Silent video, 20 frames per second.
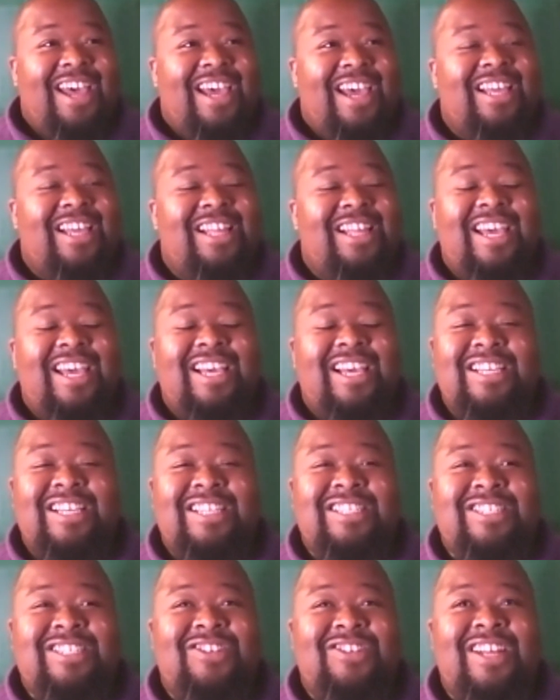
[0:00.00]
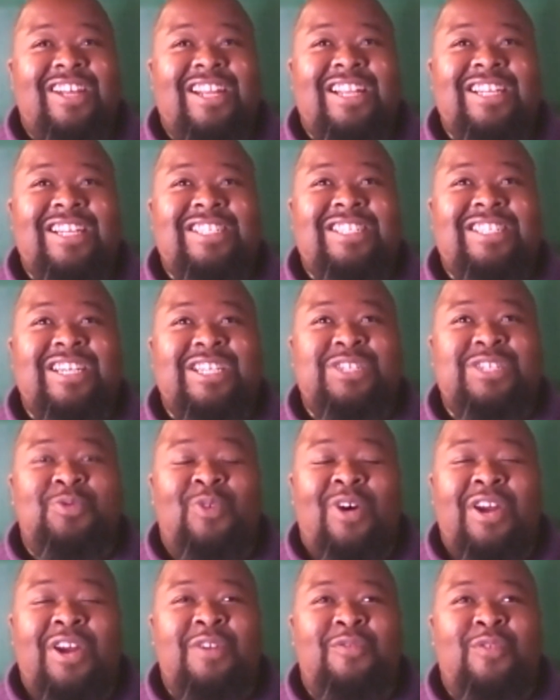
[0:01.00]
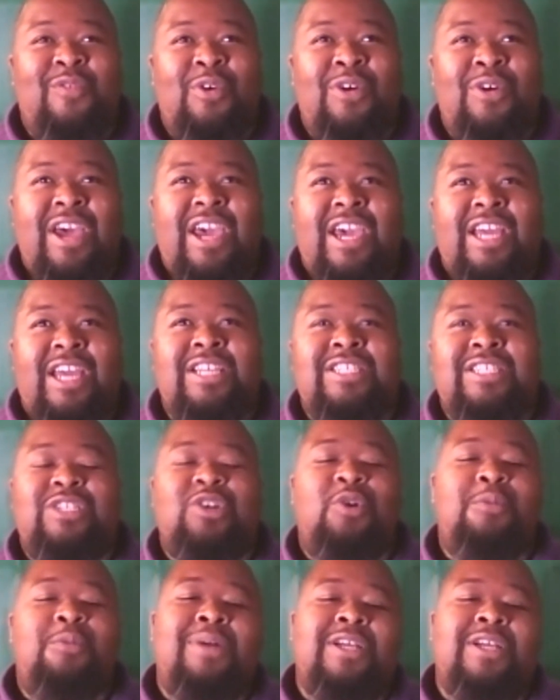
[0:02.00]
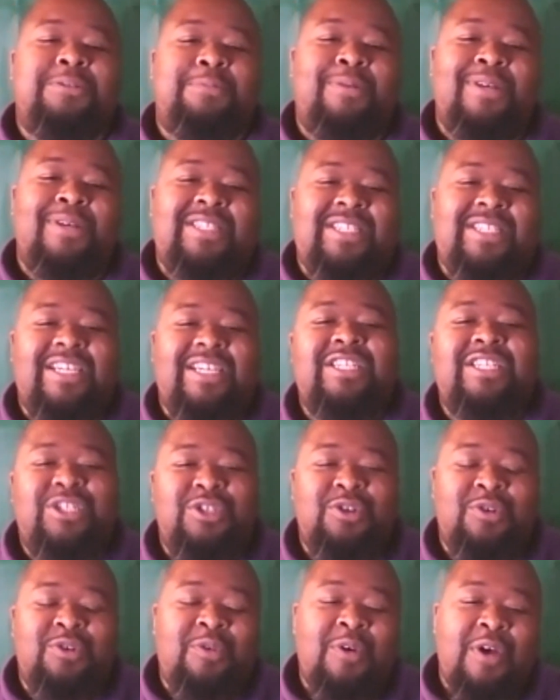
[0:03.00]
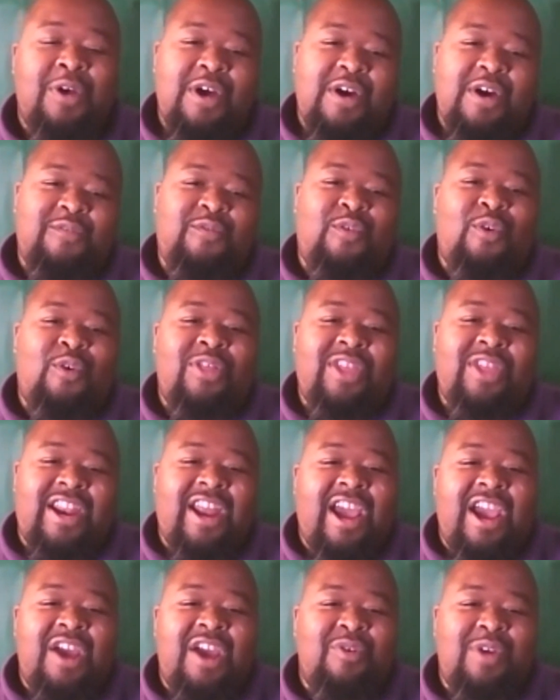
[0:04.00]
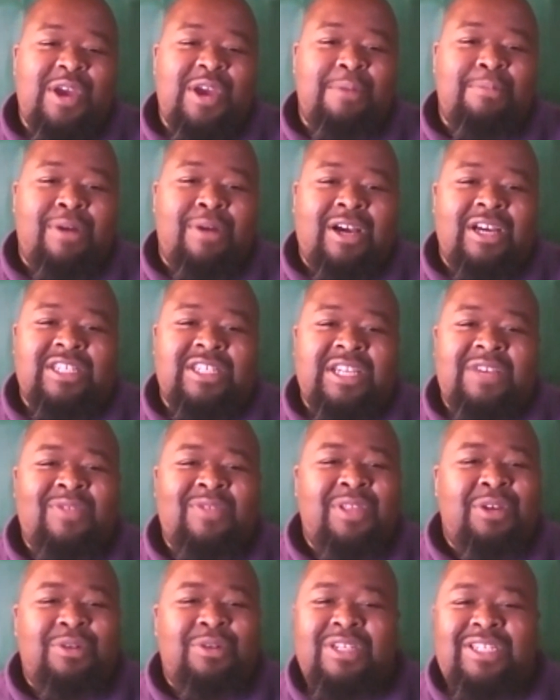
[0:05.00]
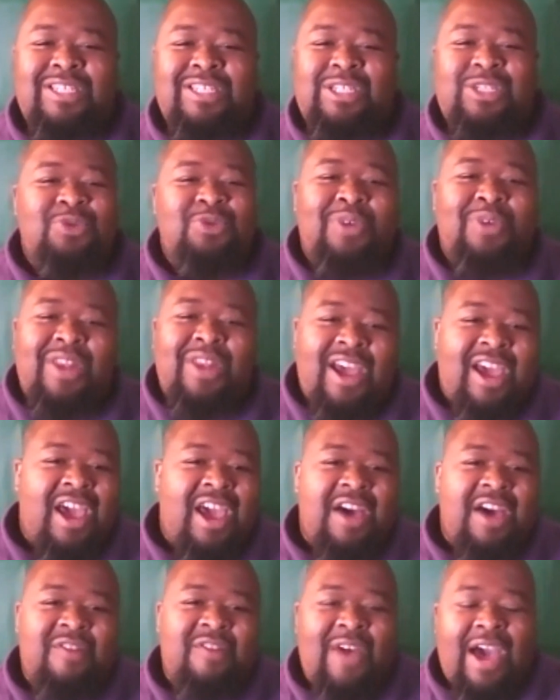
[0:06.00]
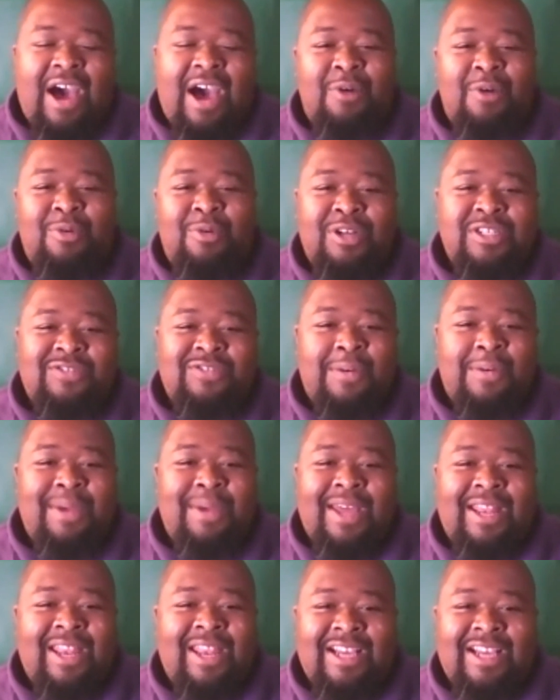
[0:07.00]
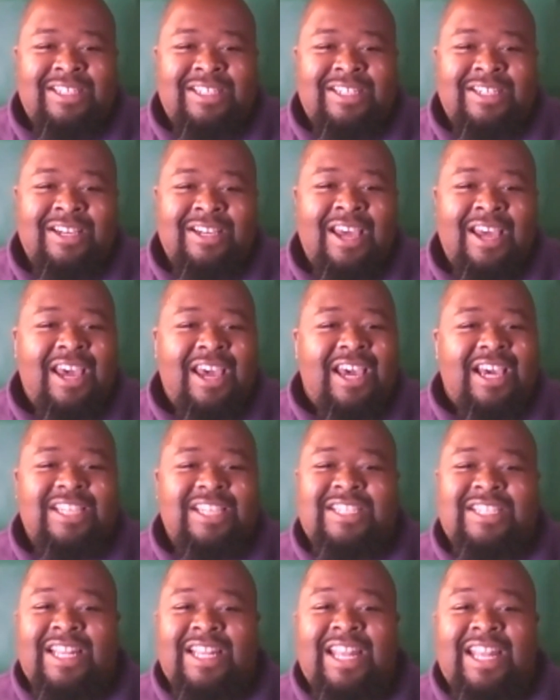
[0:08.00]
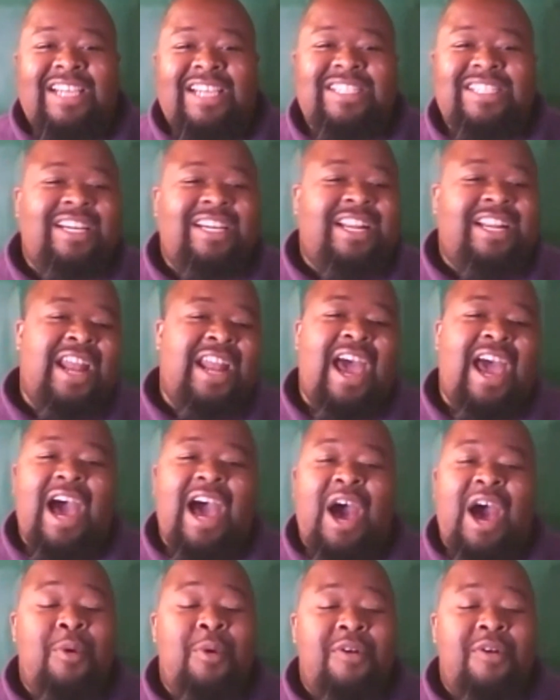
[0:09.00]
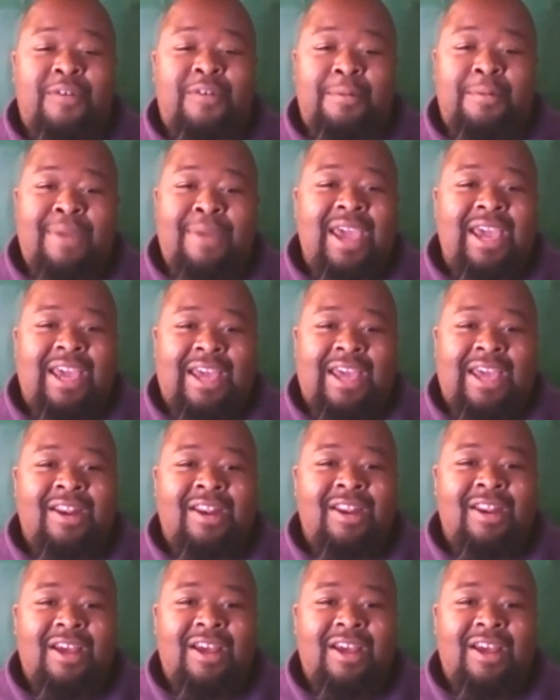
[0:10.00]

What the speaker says: And so that is just wonderful. And there's so much potential for that area because even though it's 2.5 hours from Atlanta, it's less than an hour from Macon,